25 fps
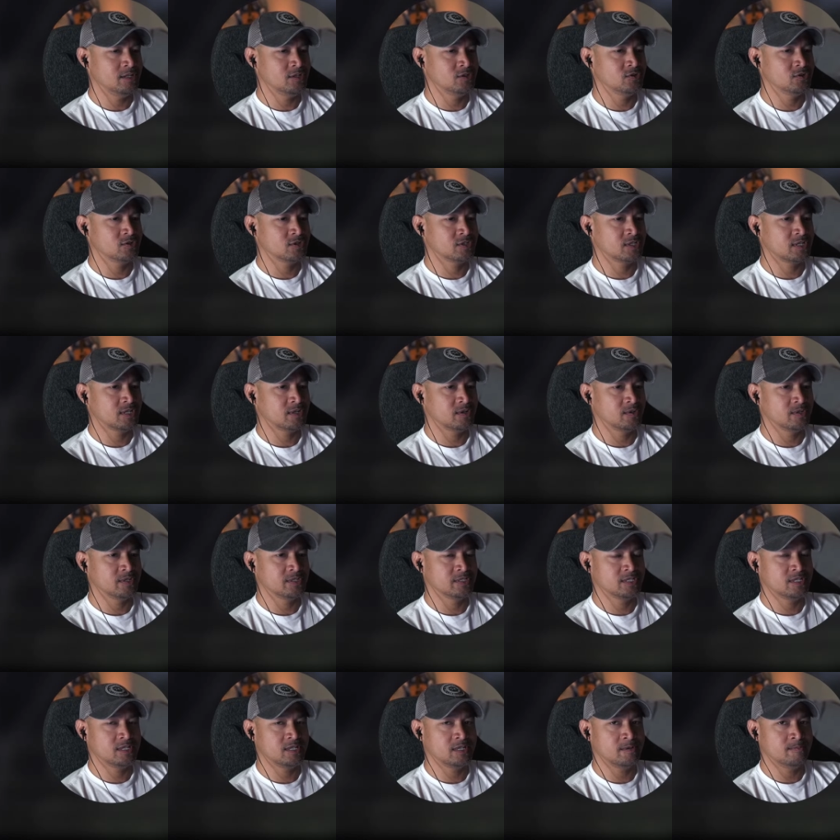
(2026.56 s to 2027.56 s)
didn't just kill
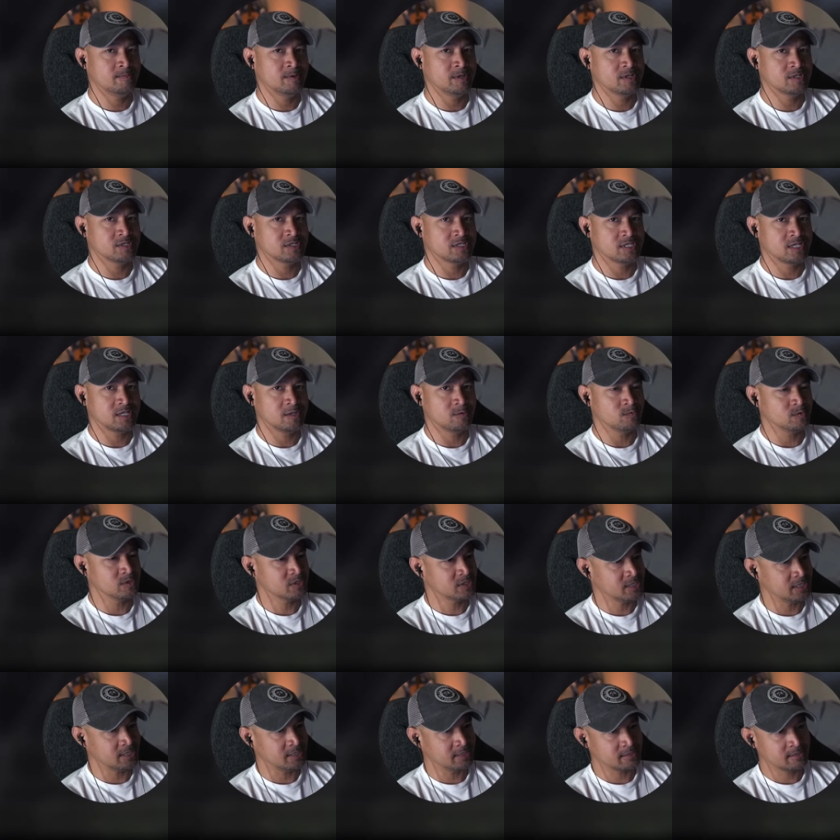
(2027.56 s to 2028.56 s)
his kid because his kid was
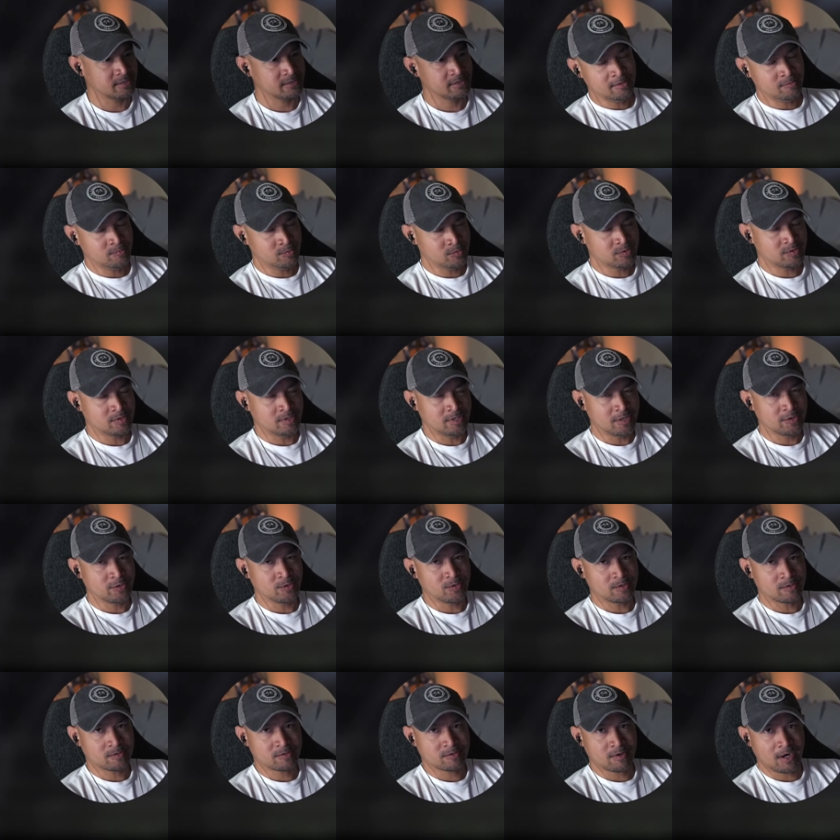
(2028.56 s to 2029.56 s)
sick. It was
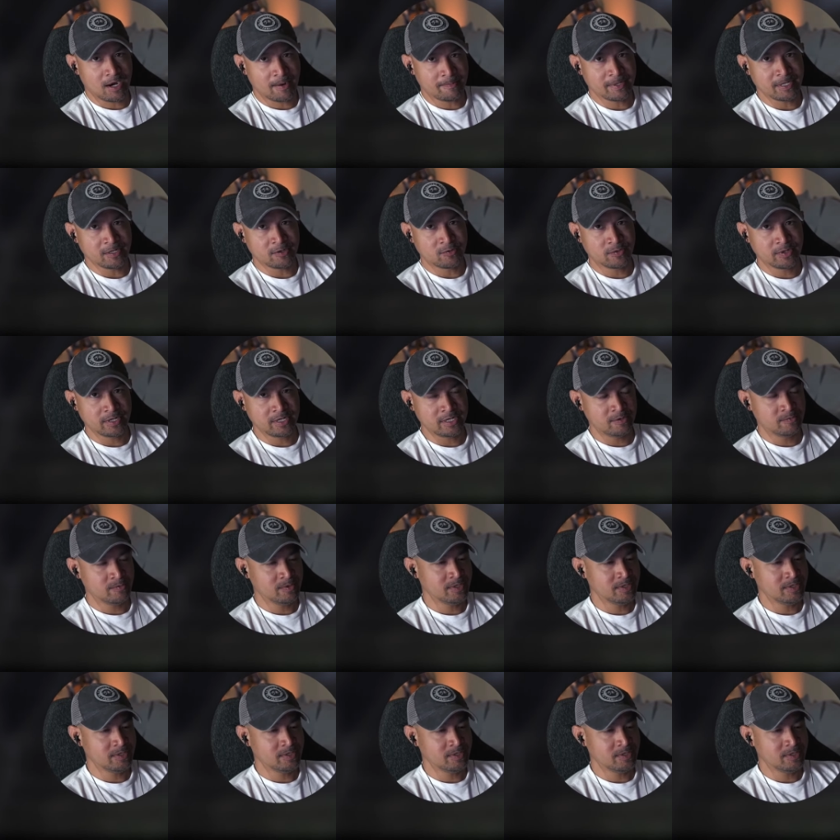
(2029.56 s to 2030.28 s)
another crappy, greedy